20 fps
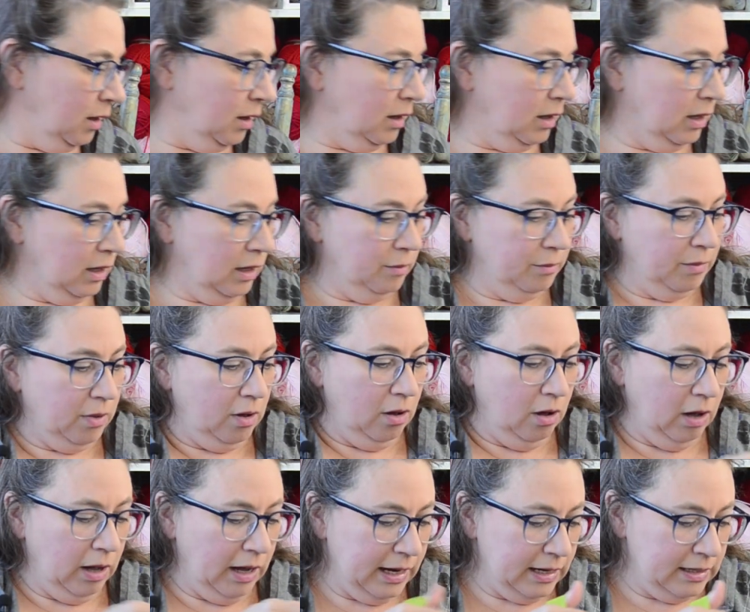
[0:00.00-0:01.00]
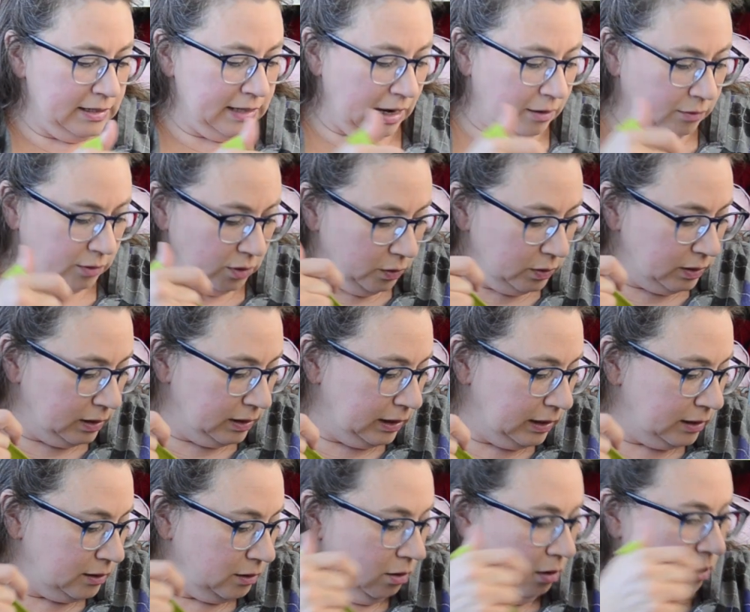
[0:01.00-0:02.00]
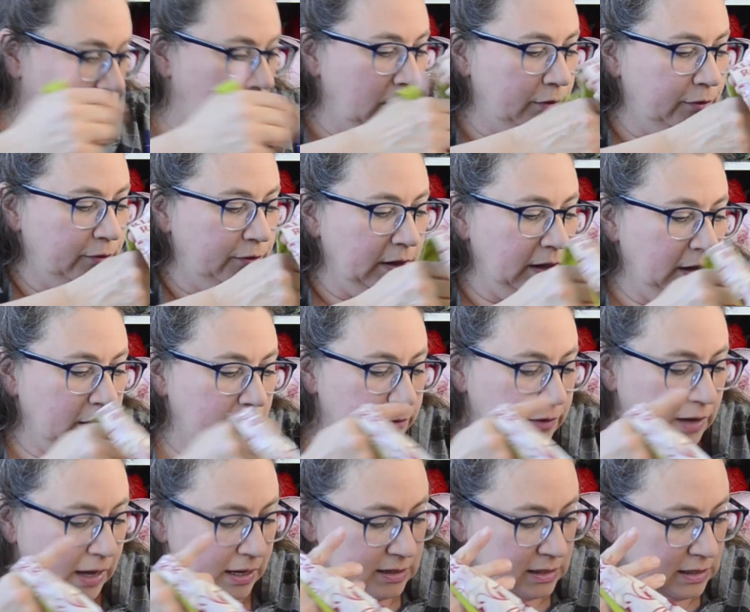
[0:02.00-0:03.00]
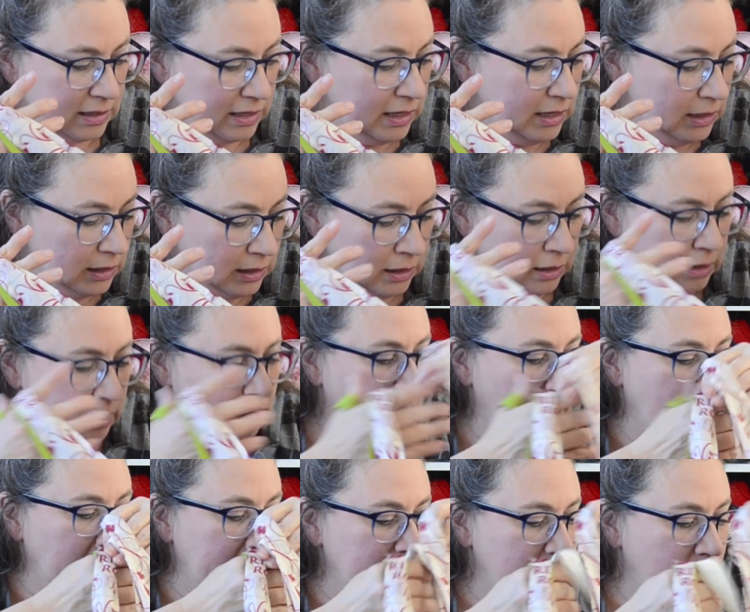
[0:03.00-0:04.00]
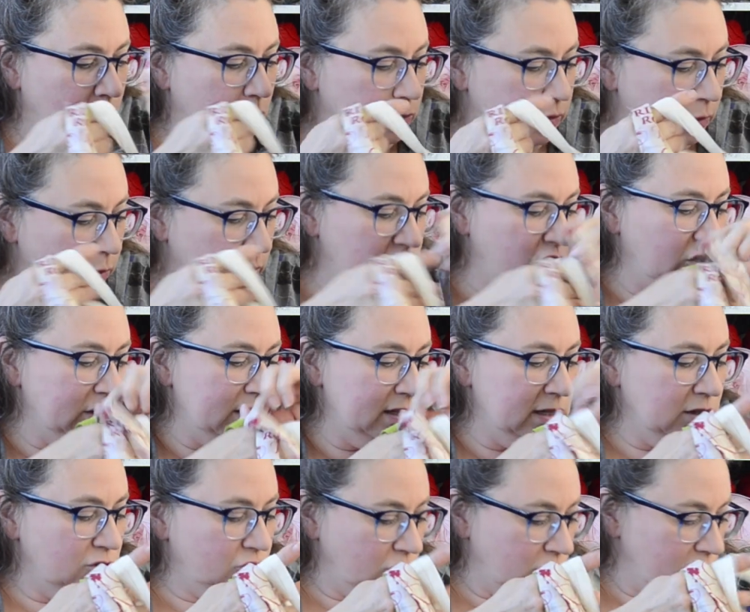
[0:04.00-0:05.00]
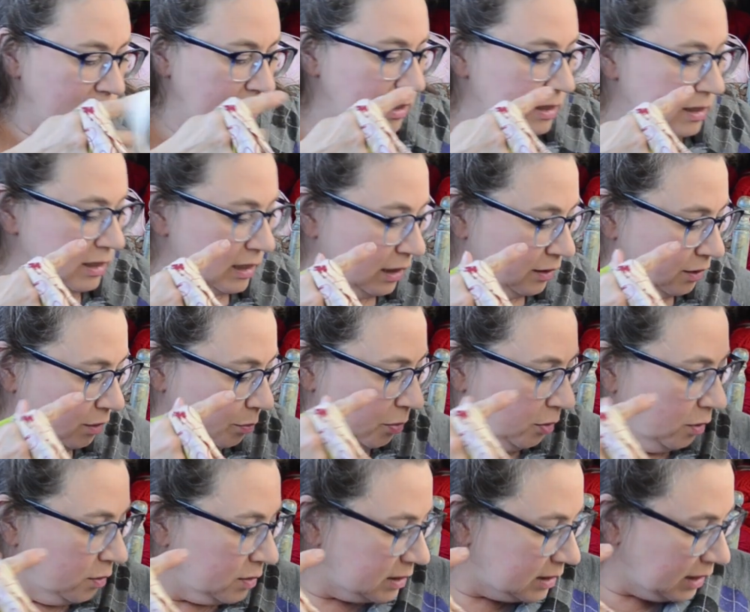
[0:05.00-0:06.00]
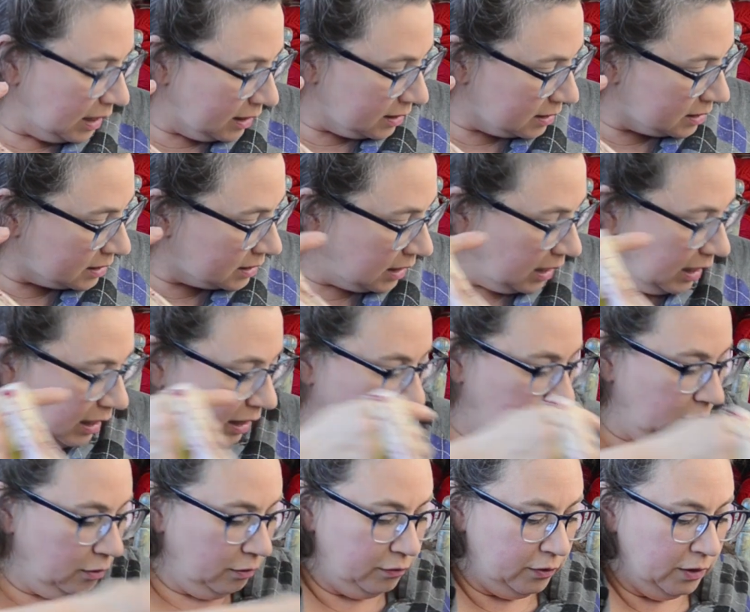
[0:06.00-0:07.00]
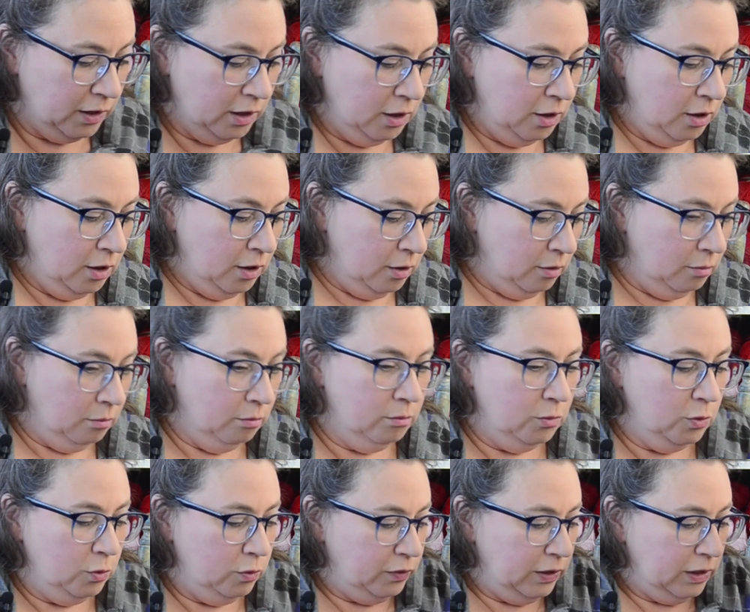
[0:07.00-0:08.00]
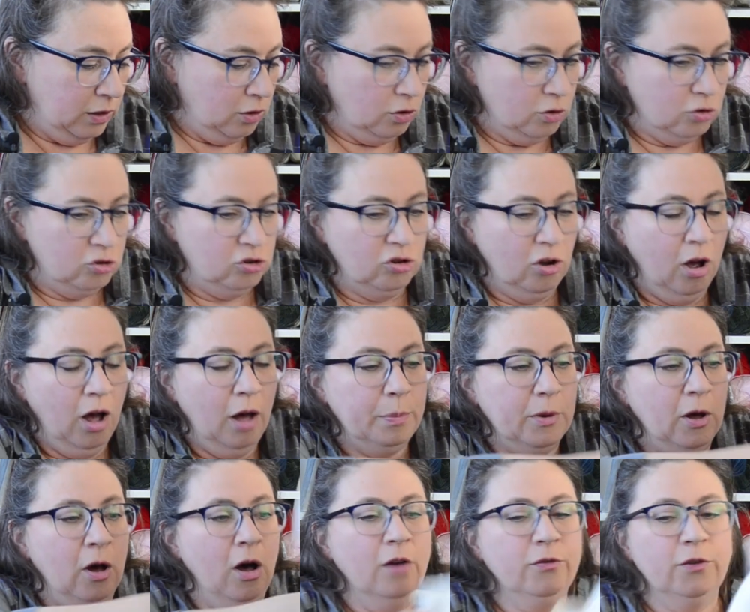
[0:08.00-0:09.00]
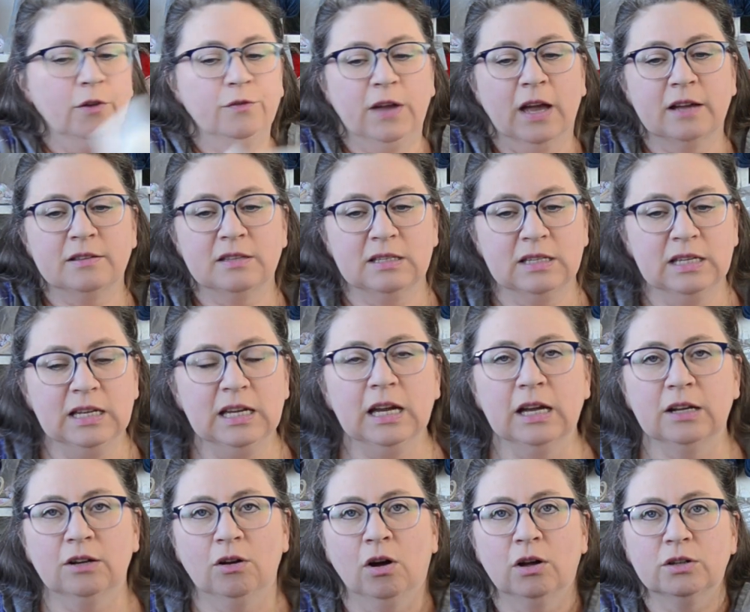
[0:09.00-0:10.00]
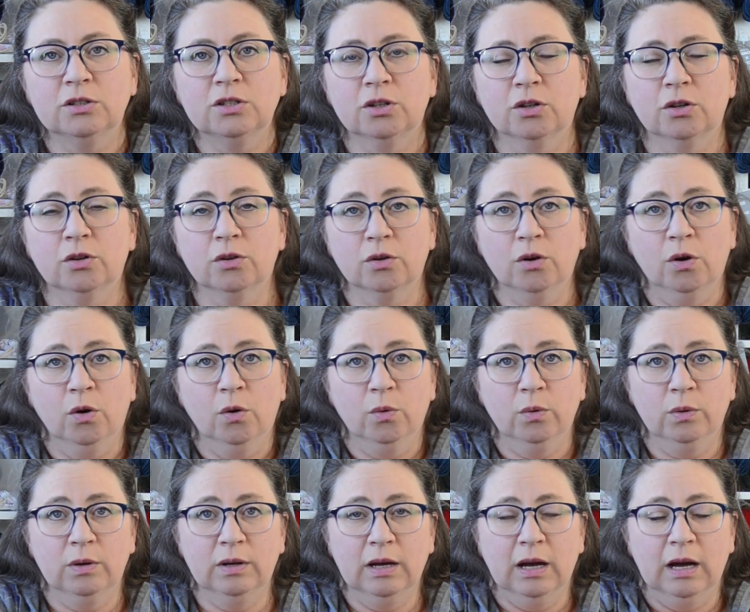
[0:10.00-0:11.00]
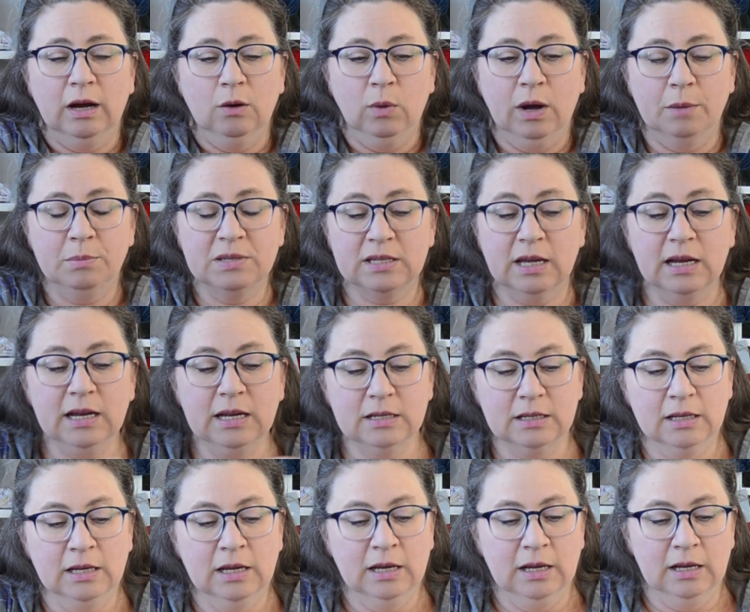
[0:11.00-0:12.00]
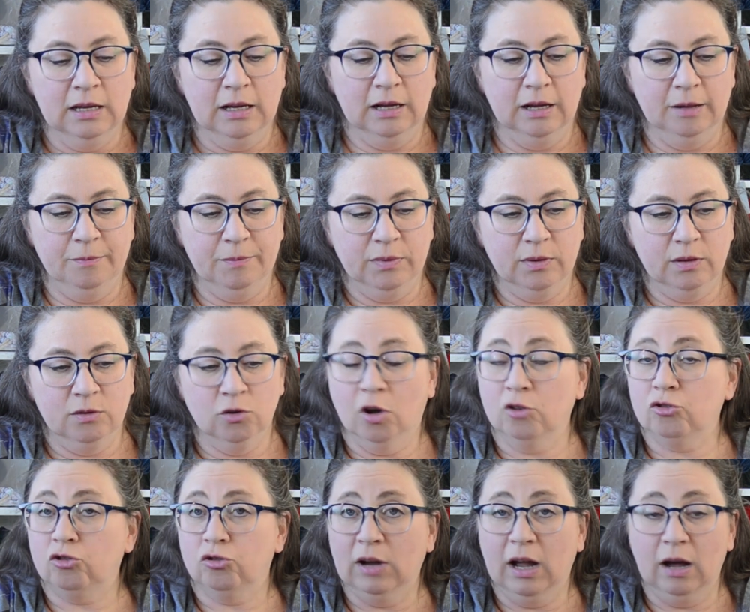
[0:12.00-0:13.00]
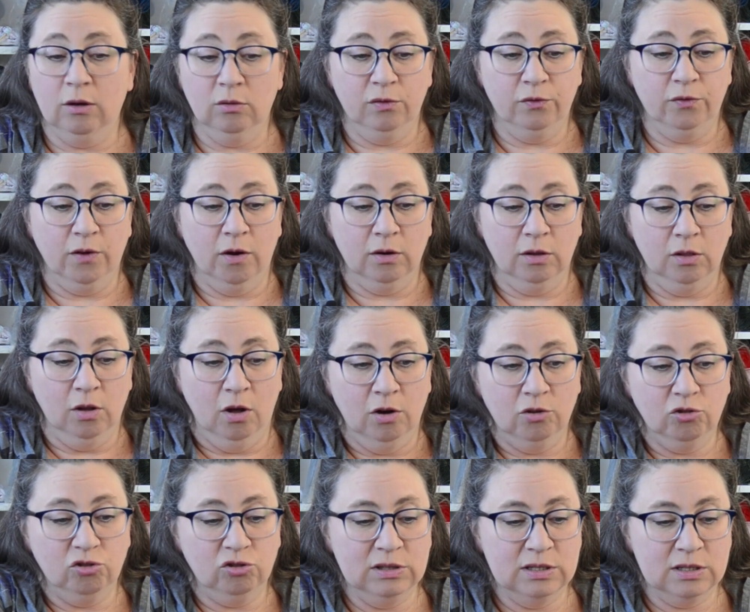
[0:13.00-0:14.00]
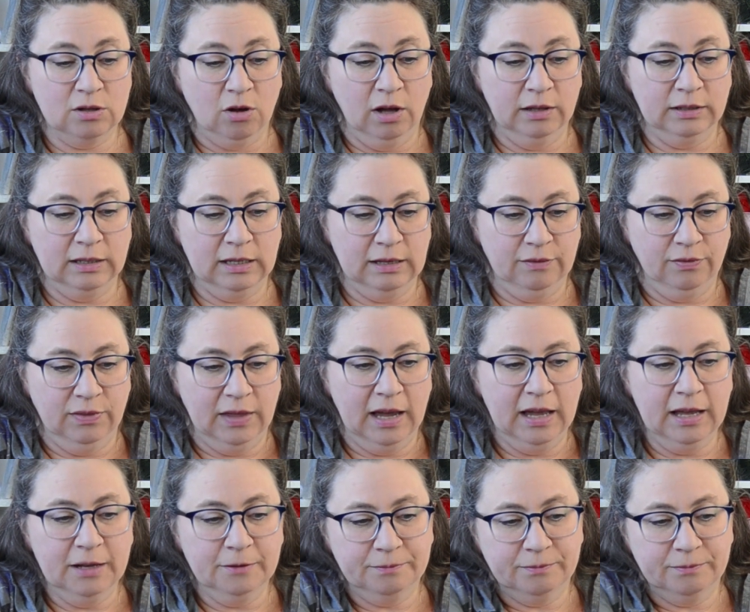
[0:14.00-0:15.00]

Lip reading: I downloaded it off of Etsy. I know the WitchyStitcher is in the process of moving her shop off of Etsy and onto her own website. Not sure how far along she's gotten in that.